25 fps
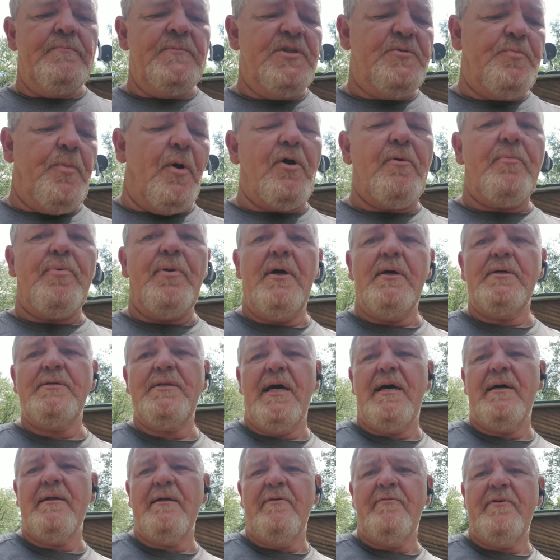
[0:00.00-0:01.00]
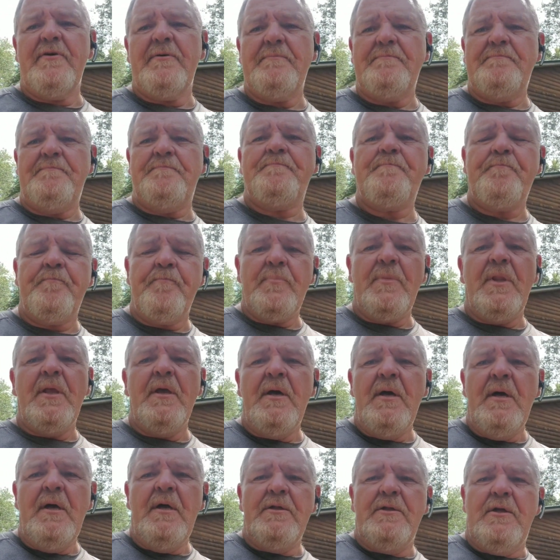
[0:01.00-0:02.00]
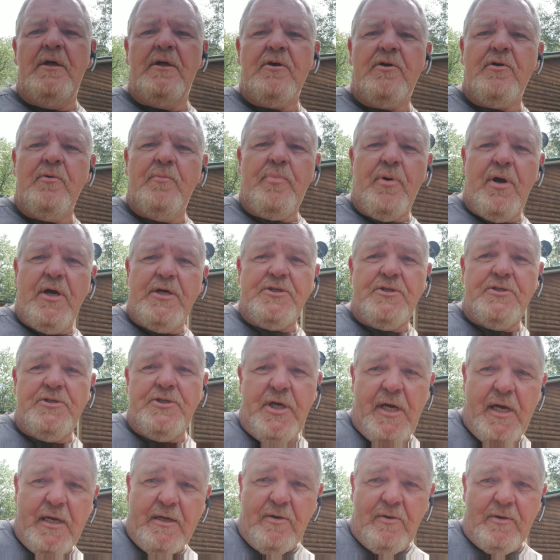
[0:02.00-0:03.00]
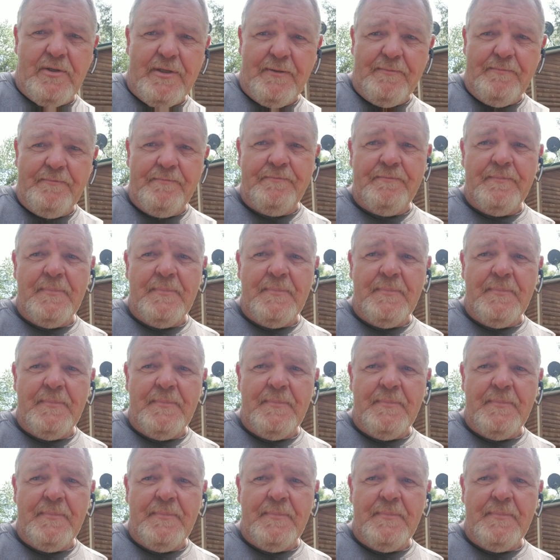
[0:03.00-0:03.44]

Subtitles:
spark plugs out of it, done a compression check on it.